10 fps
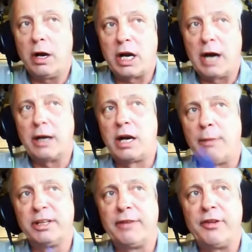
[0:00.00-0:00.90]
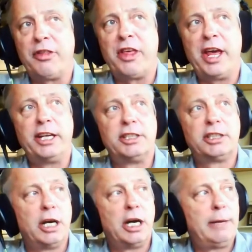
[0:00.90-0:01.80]
a couple different things,
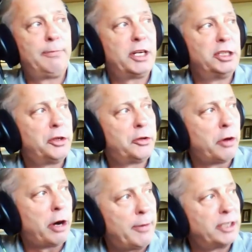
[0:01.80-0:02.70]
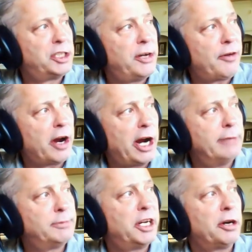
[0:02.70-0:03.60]
because you threw out a bunch of different
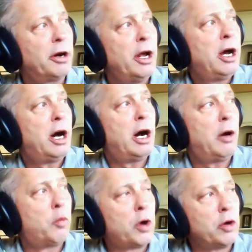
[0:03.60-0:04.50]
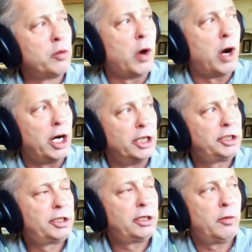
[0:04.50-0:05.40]
items there. Word
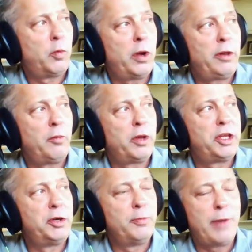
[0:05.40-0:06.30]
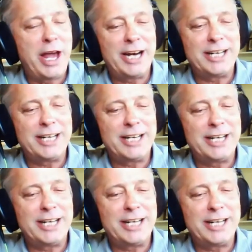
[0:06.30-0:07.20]
was, with the
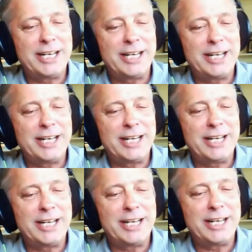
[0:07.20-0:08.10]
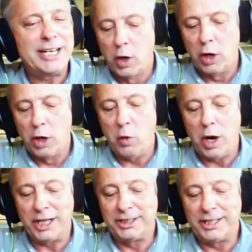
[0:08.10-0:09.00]
humanitarian issue, word
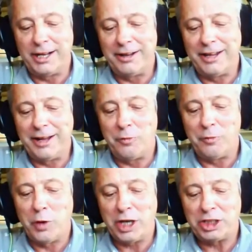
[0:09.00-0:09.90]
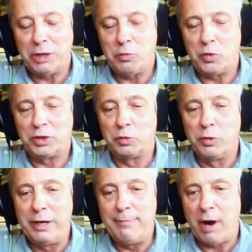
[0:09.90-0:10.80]
was that Russia was
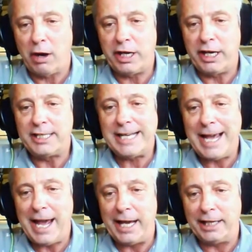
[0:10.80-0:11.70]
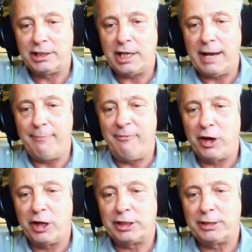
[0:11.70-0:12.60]
remarking tanks and
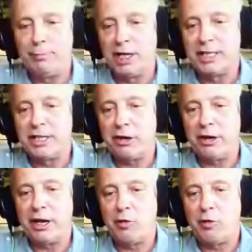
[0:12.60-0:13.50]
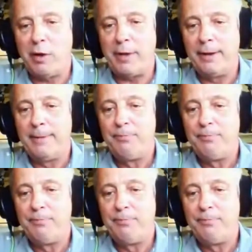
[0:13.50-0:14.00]
various military equipment